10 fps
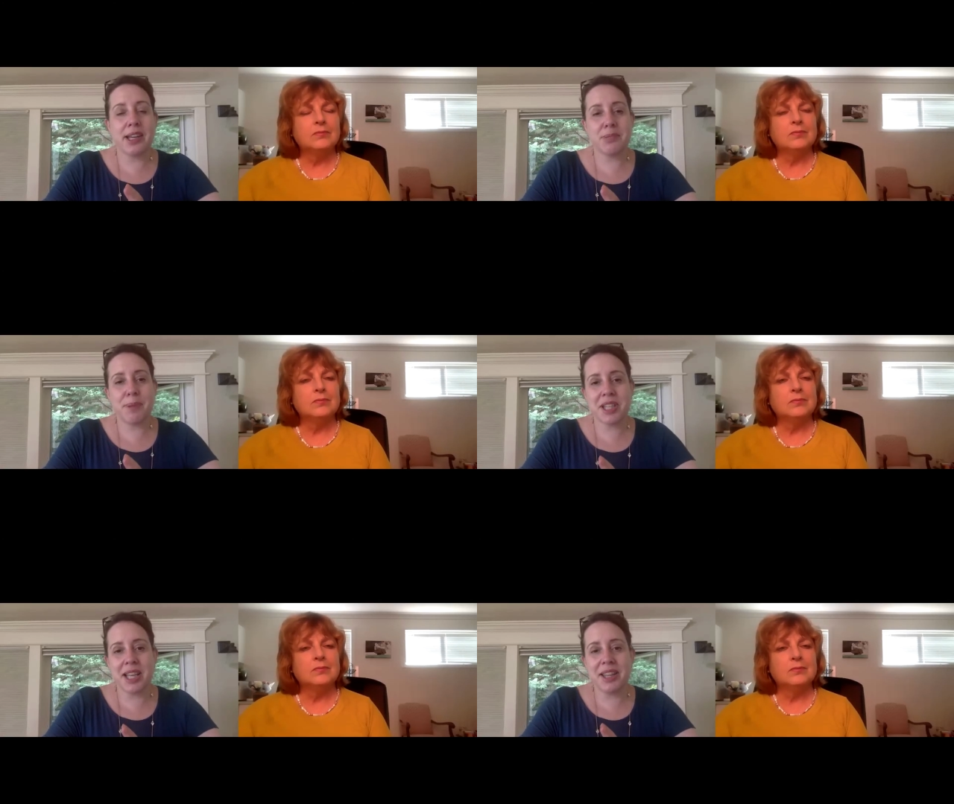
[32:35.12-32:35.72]
Speaker 1: and
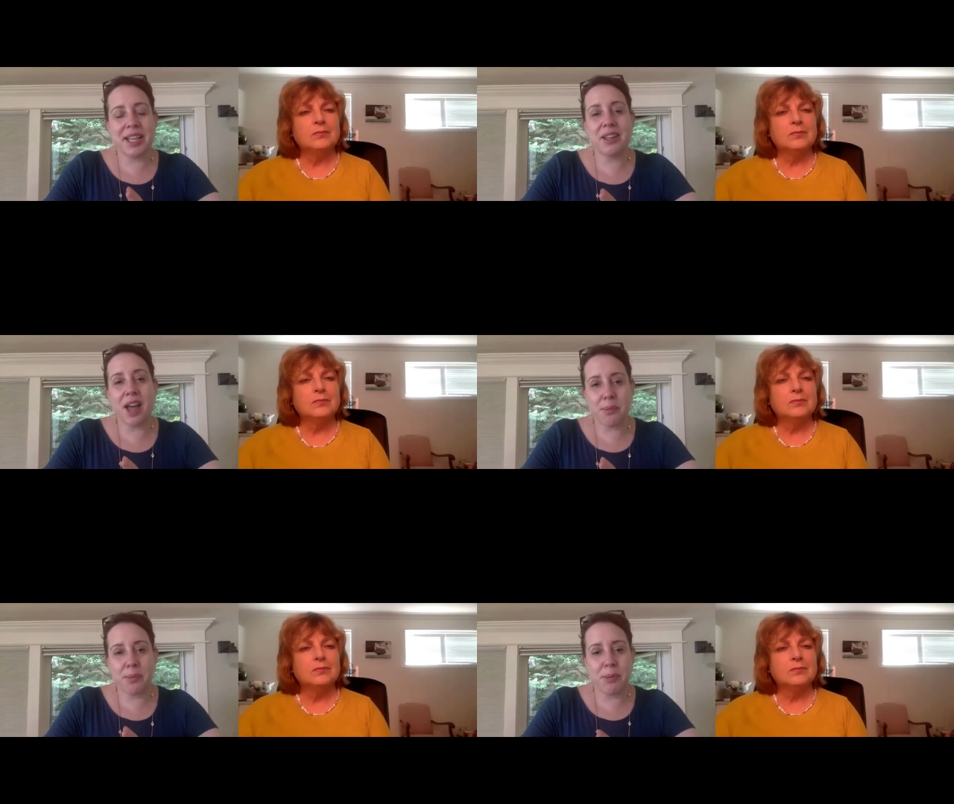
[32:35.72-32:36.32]
especially I think a
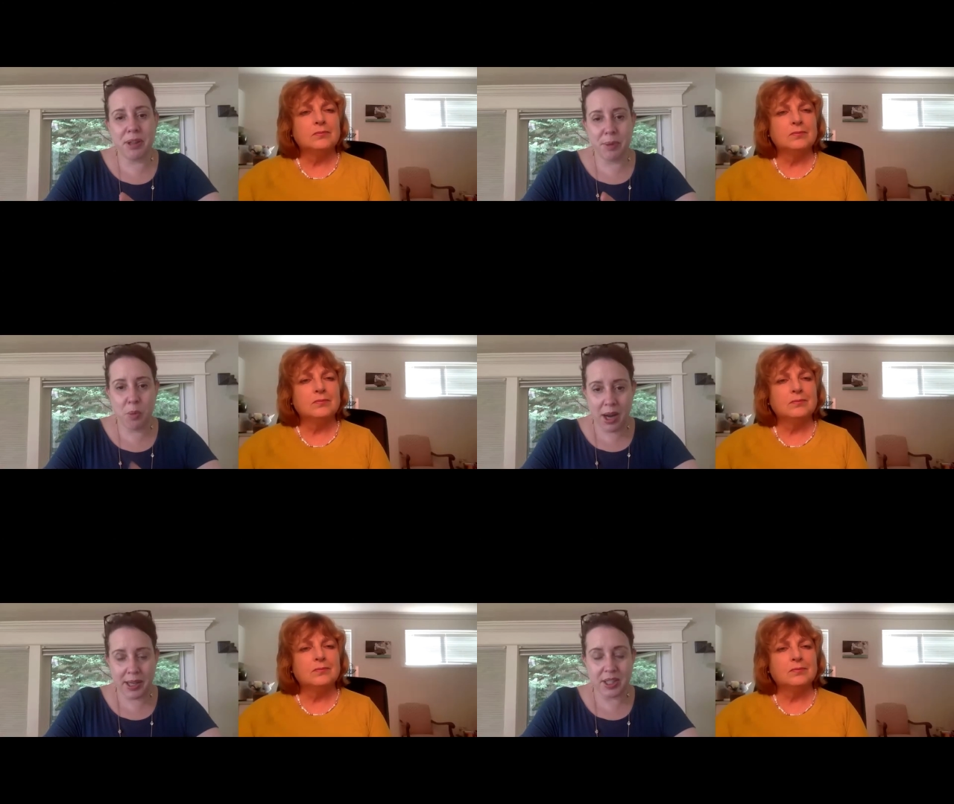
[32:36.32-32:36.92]
lot of people have
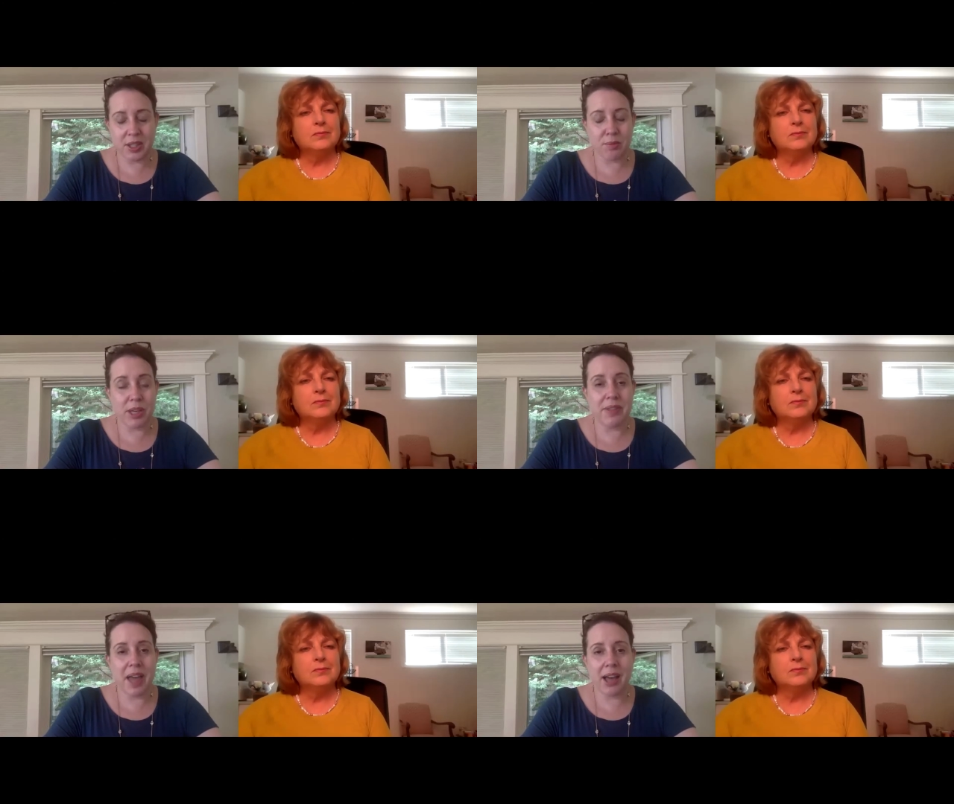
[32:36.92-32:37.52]
been wanting to
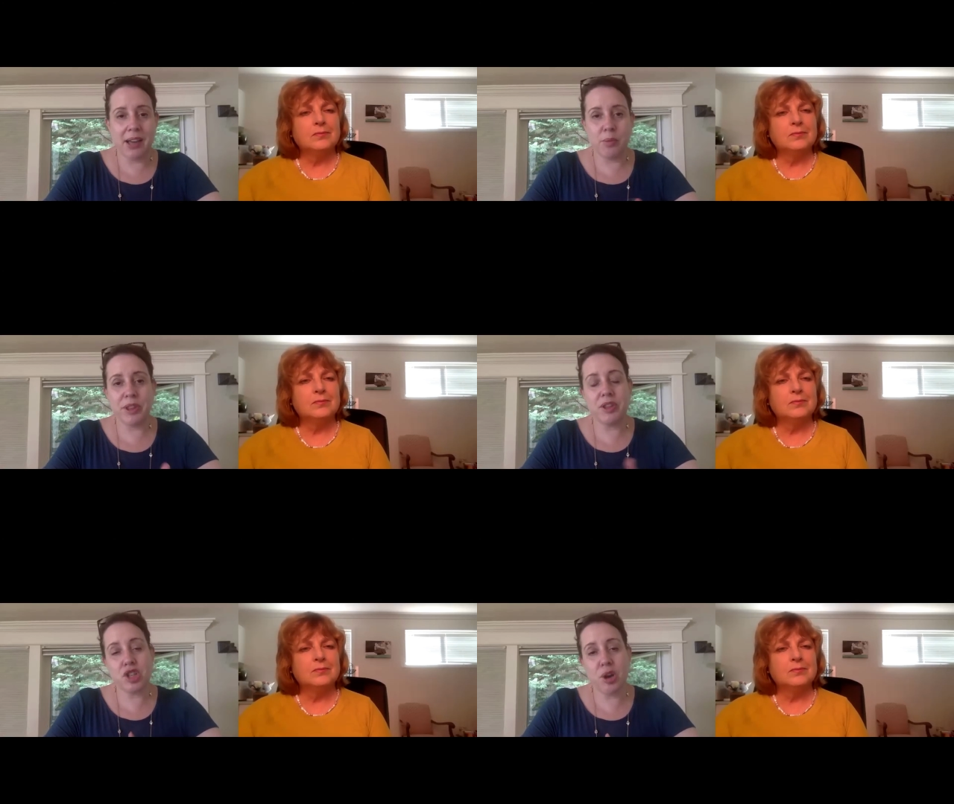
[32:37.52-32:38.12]
read that
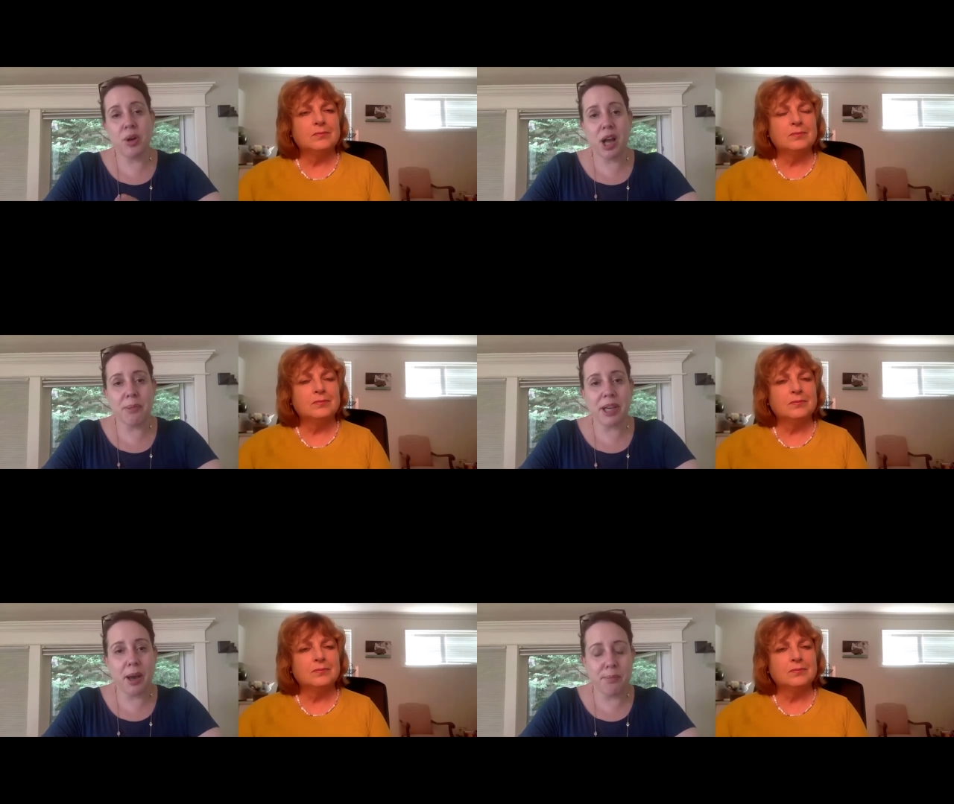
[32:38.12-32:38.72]
with the show
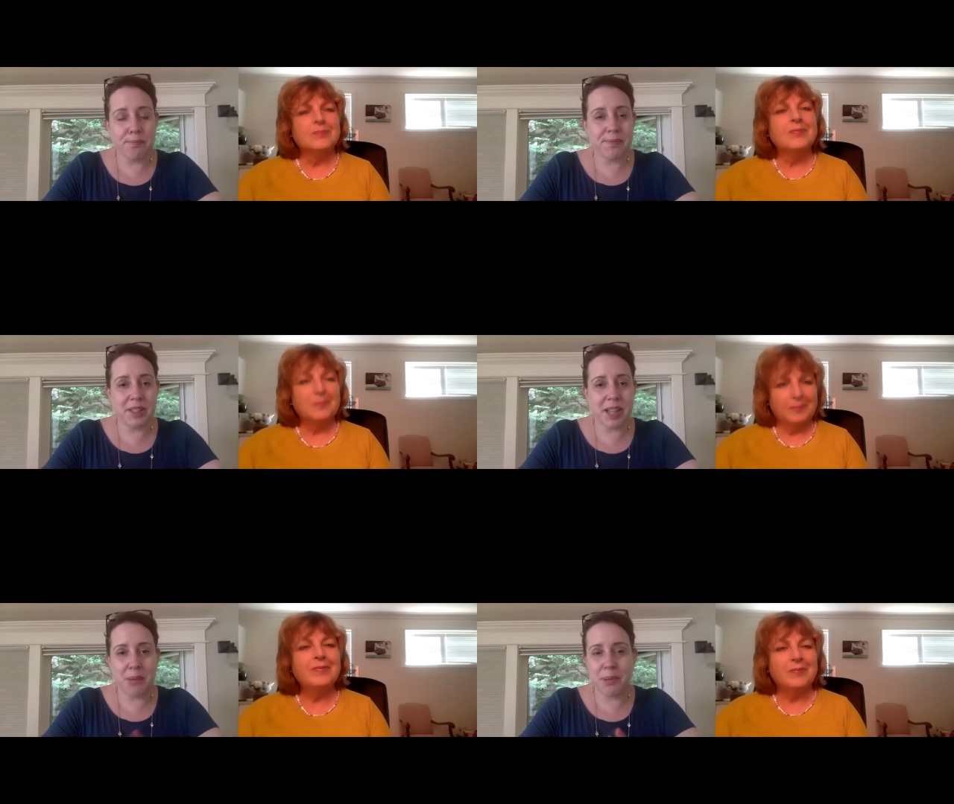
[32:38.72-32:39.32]
coming up.
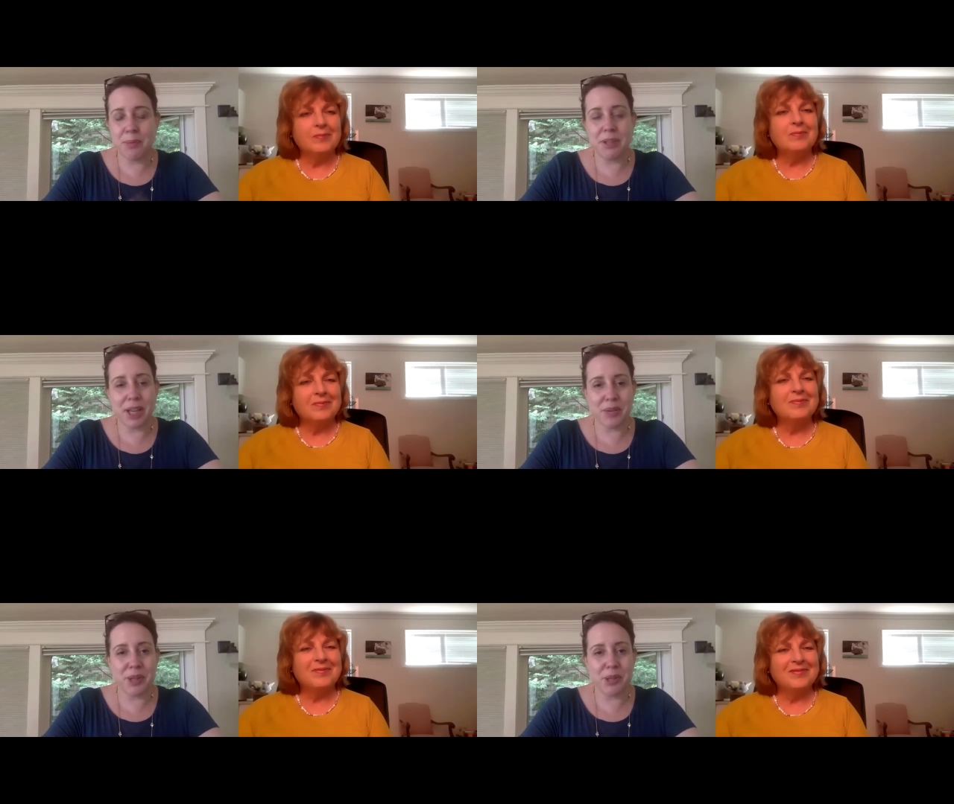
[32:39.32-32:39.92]
A lot of people
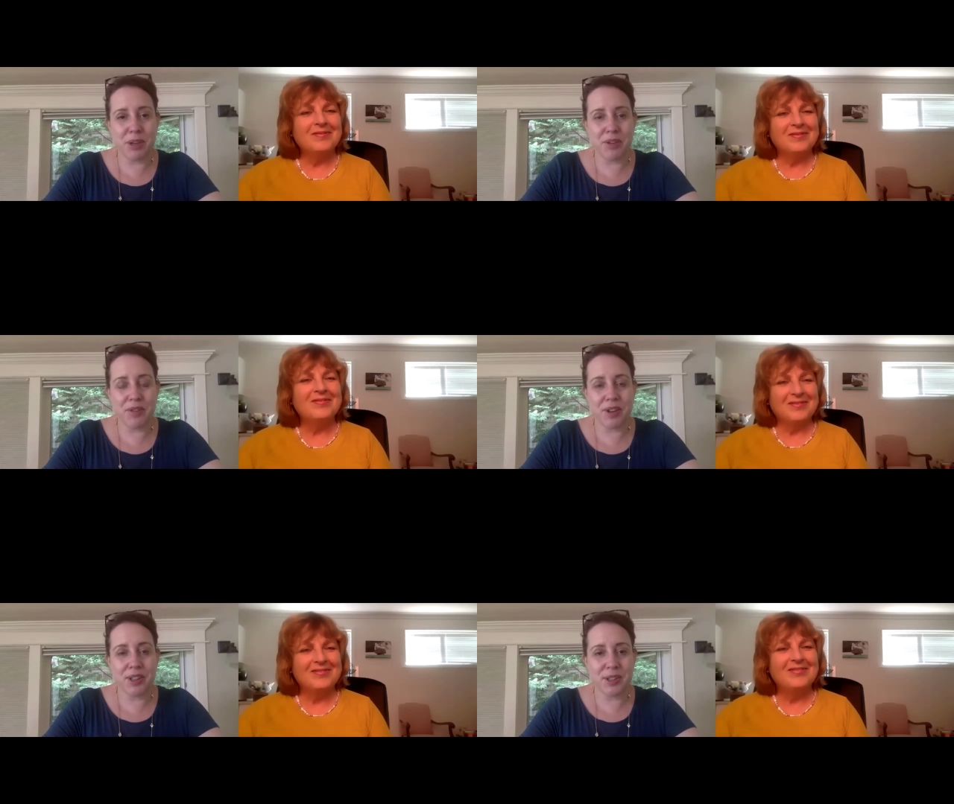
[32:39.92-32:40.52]
like to read the book
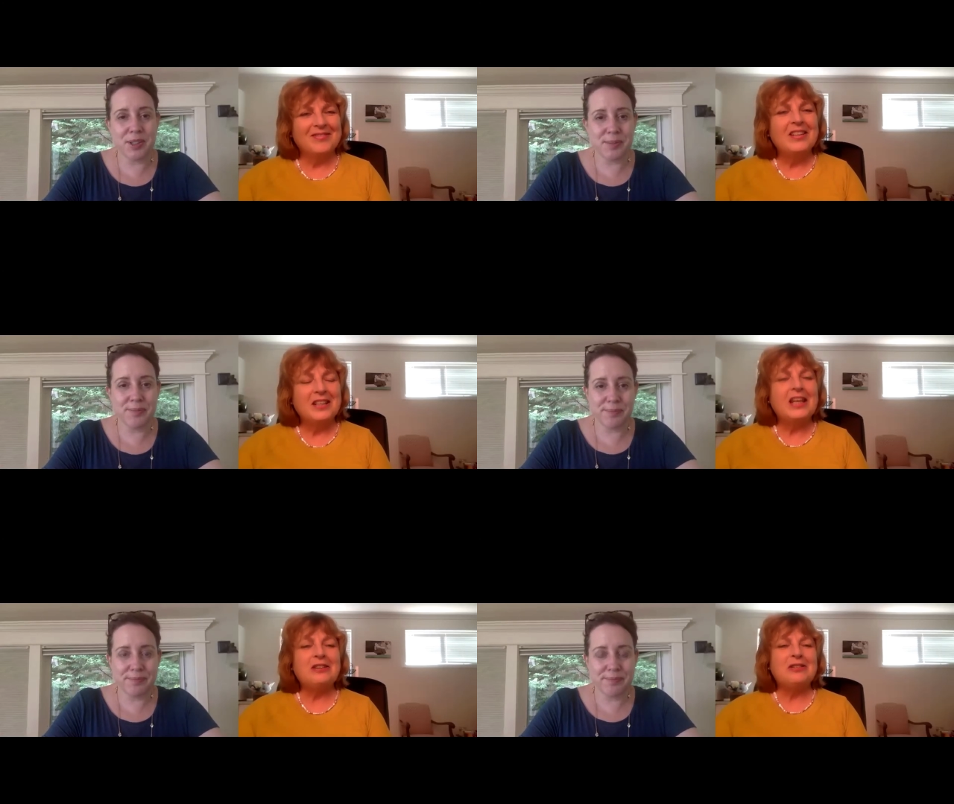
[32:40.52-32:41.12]
first.
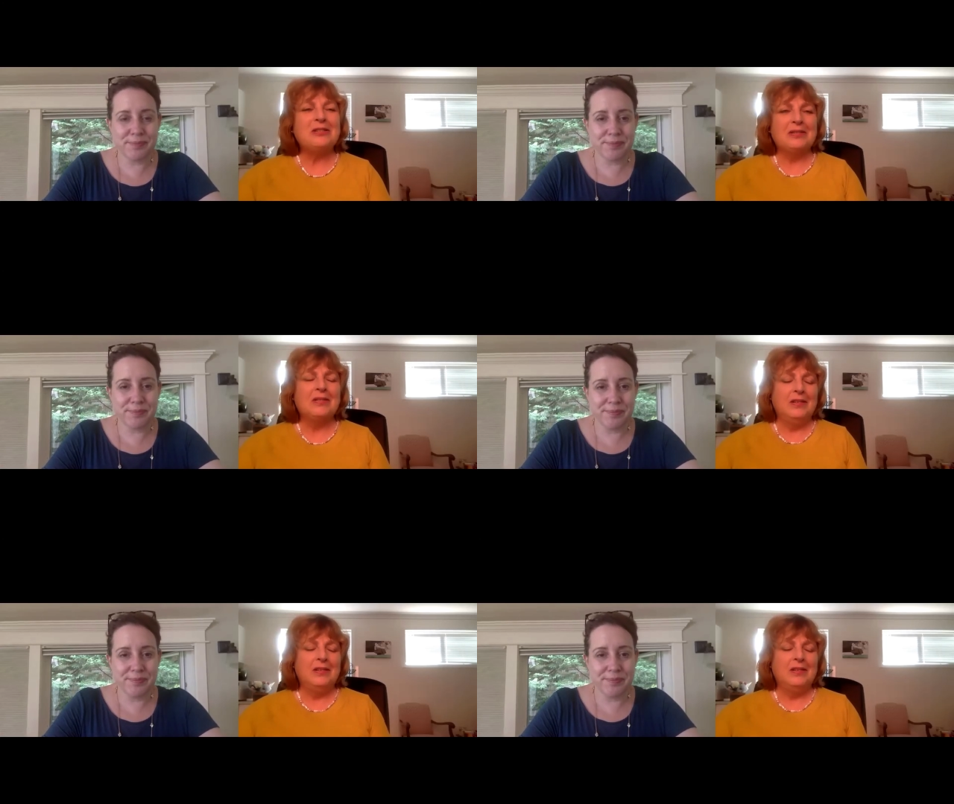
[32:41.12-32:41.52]
Speaker 2: Yes.